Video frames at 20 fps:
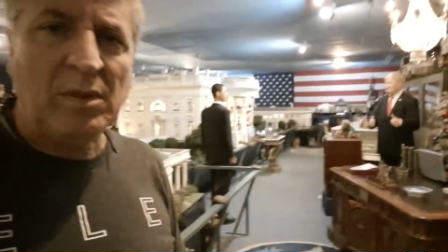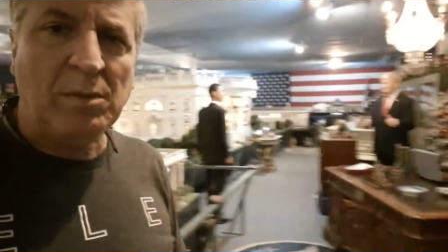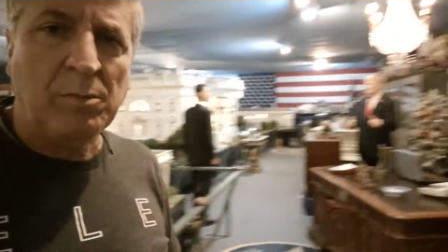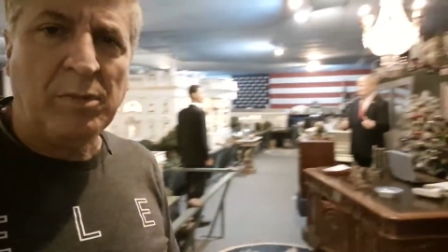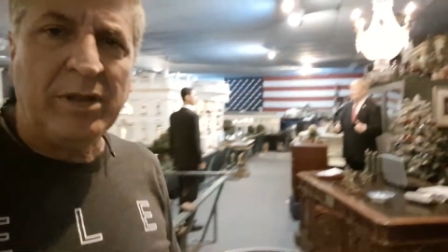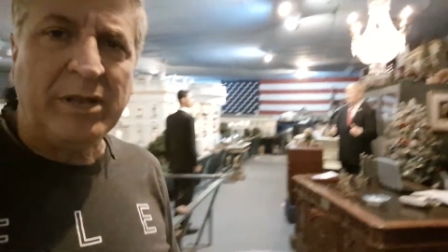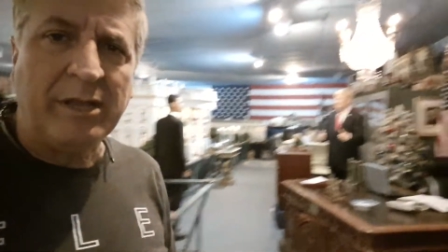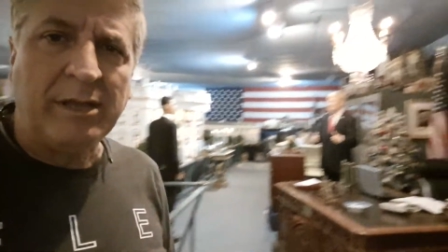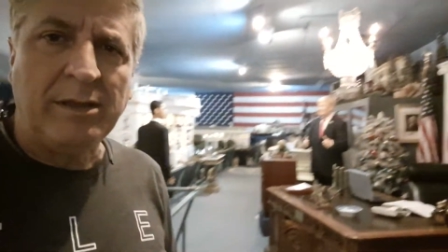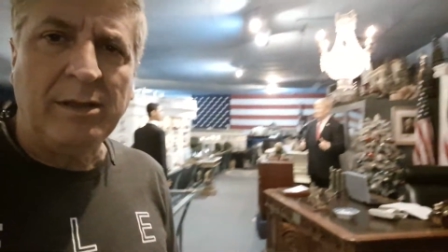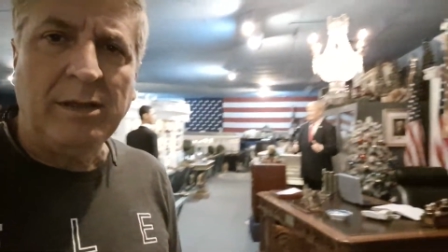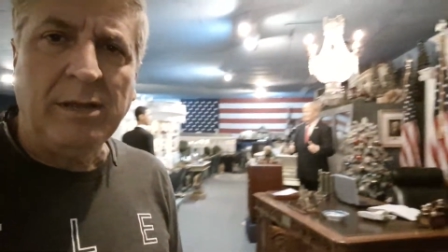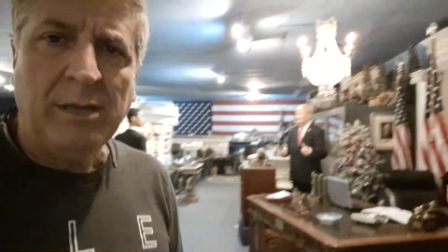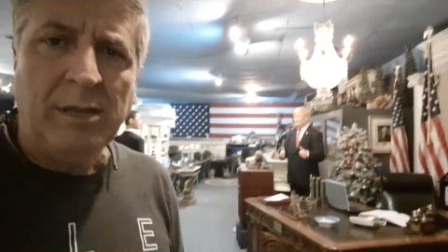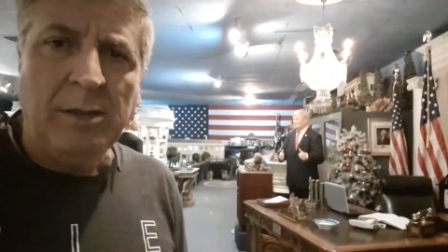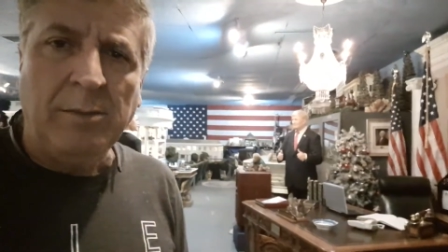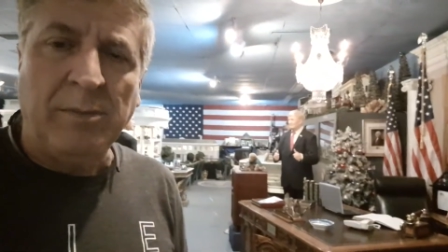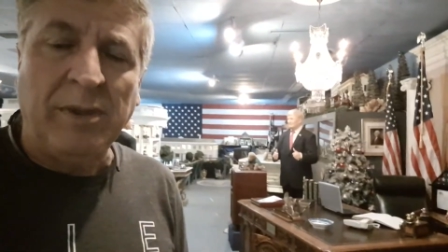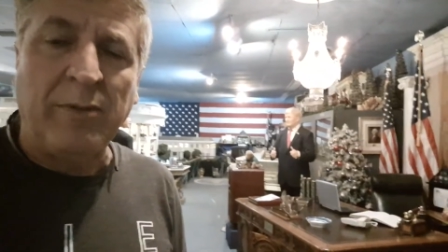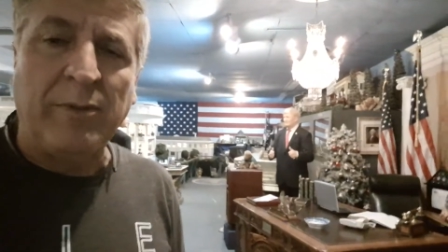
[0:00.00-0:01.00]
but. Uh,
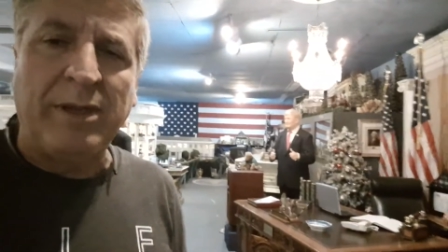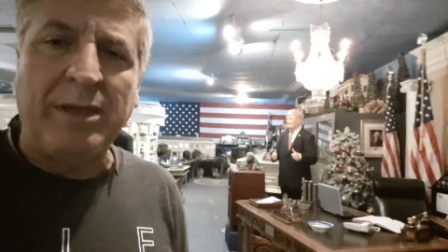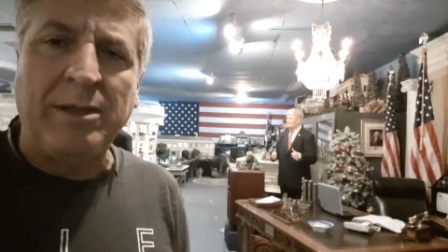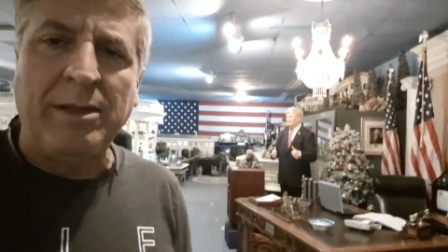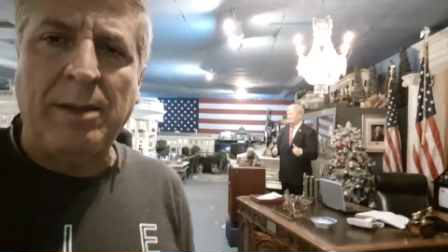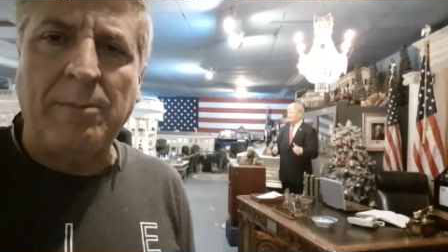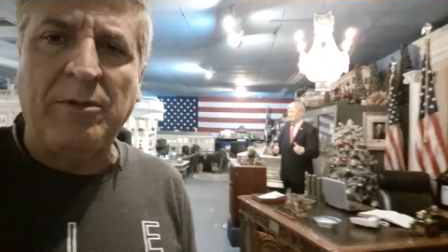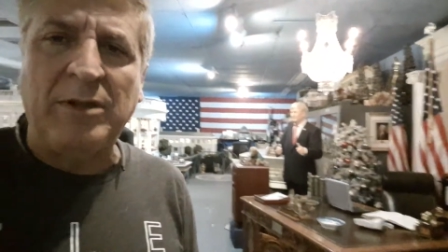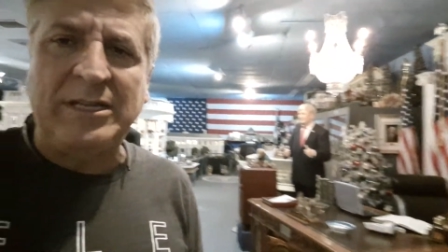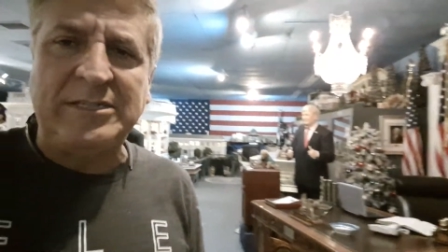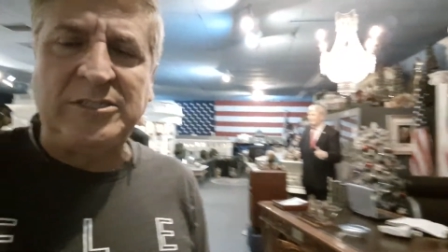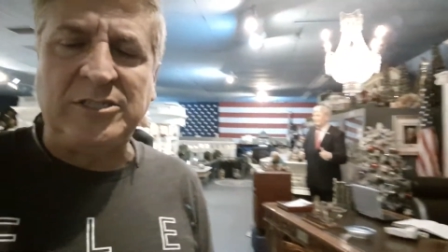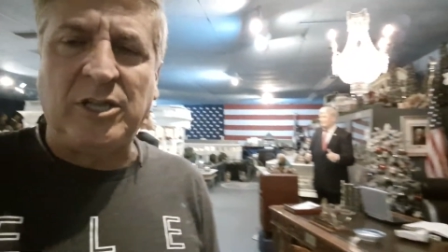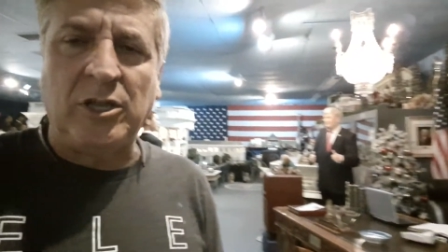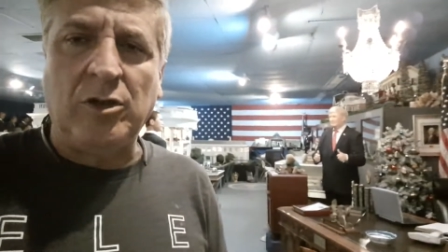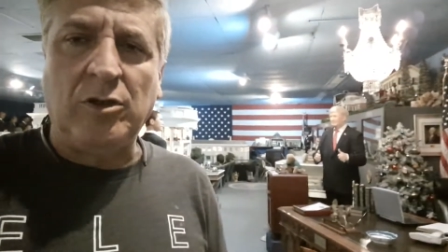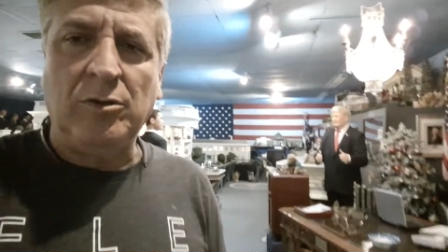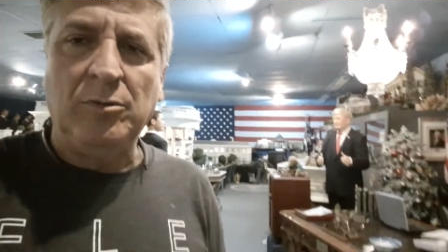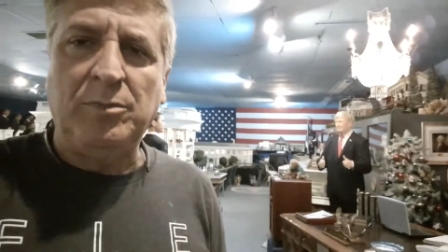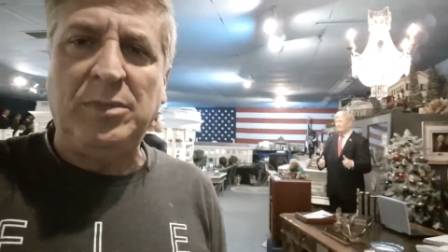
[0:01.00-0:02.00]
Anyway, I'm going to let you
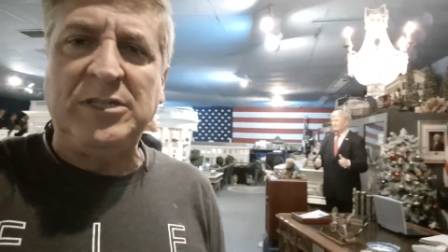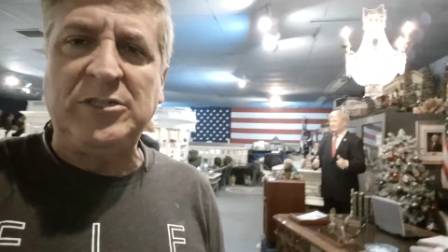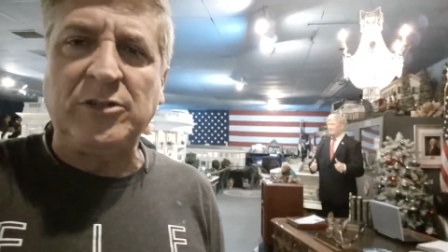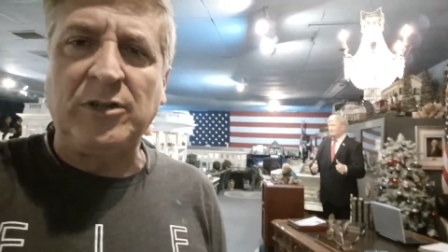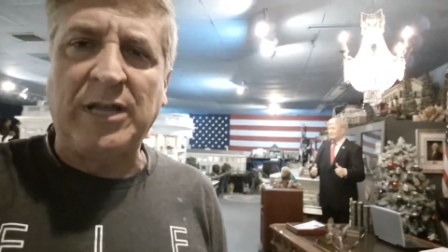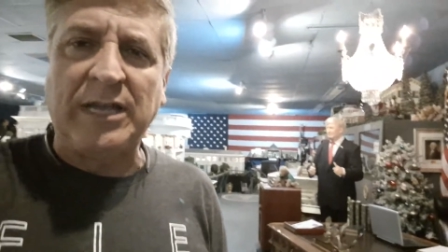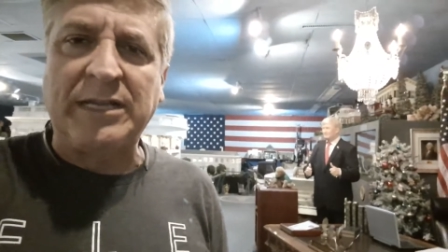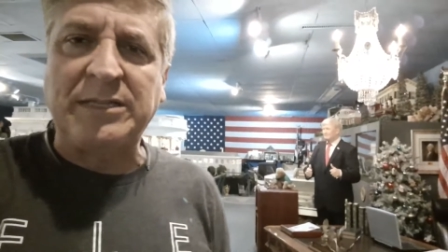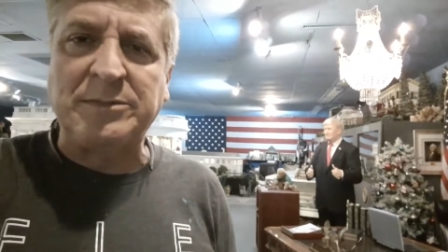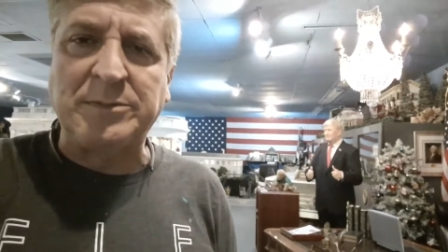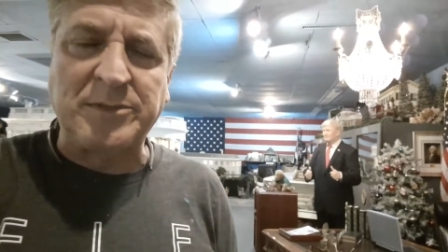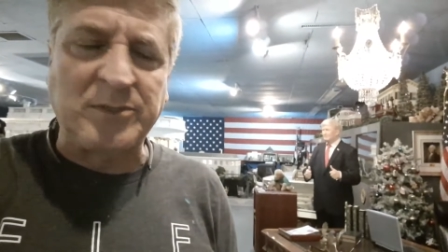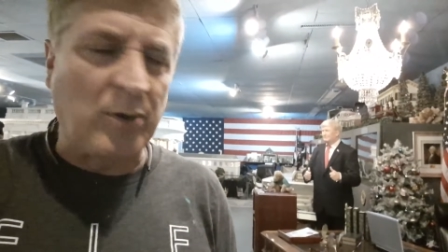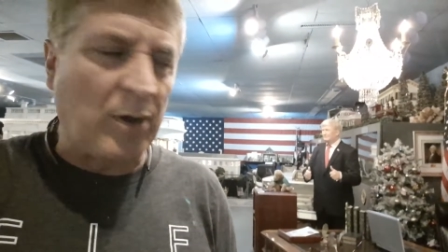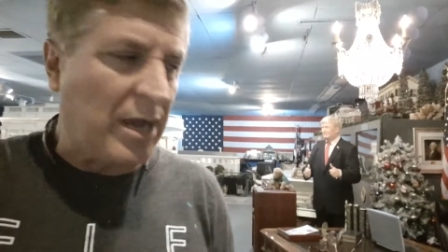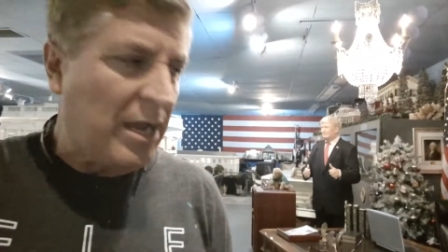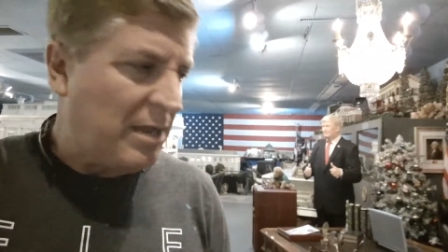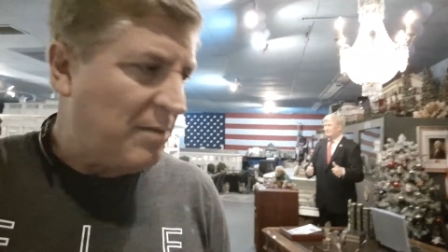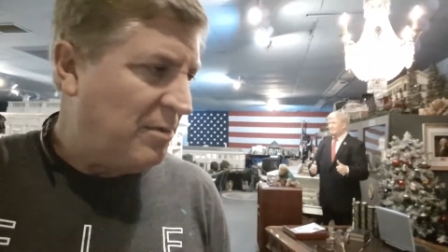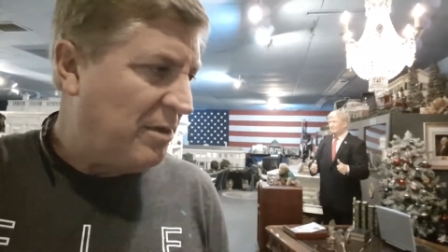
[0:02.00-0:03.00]
go. Be sure to like and
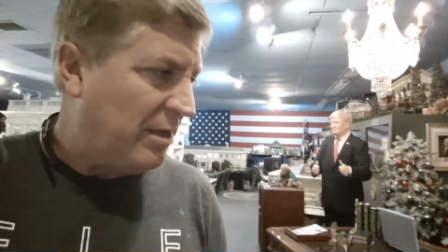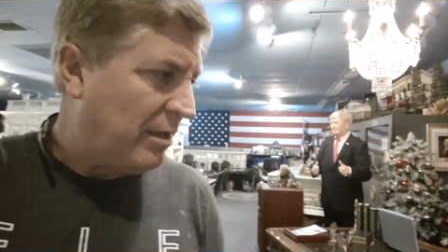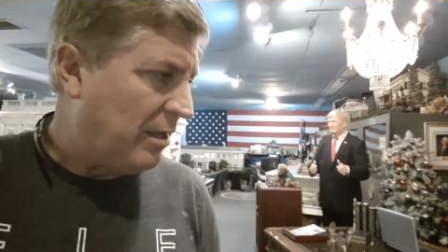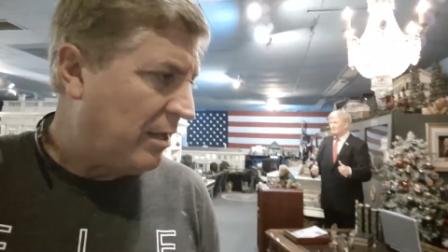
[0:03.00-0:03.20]
subscribe.